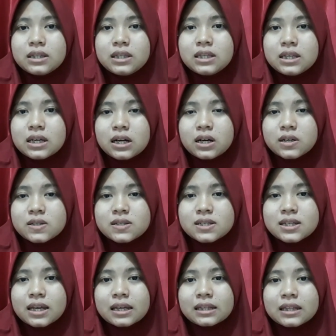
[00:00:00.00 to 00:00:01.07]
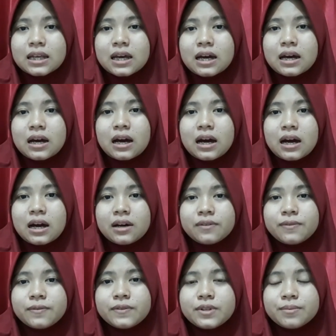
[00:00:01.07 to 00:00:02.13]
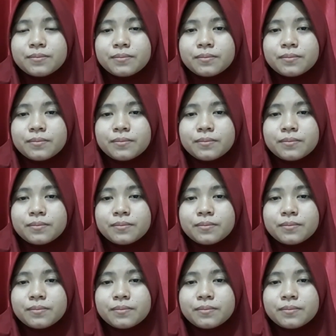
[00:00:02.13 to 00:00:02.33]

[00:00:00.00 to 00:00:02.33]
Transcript: the onset of the